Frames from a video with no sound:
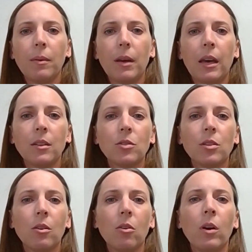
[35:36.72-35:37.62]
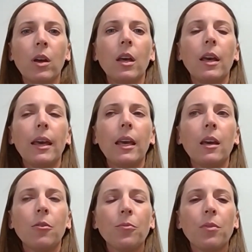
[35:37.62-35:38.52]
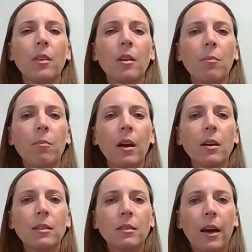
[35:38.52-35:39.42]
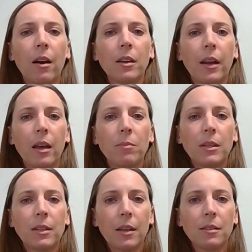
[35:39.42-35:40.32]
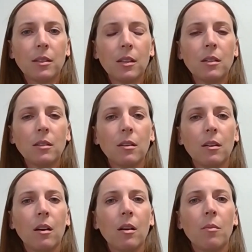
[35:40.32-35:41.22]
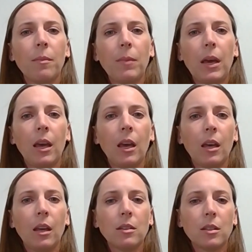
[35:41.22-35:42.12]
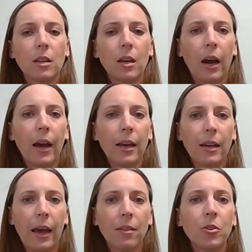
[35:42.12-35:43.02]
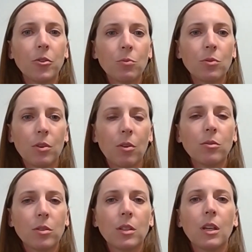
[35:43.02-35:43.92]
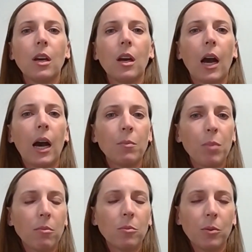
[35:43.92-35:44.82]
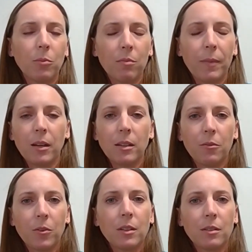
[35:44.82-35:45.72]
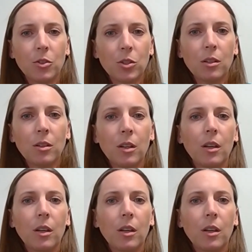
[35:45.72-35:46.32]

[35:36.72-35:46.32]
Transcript: And so if the mare and stallion had been tested and I had had those results, I probably would have made a different decision.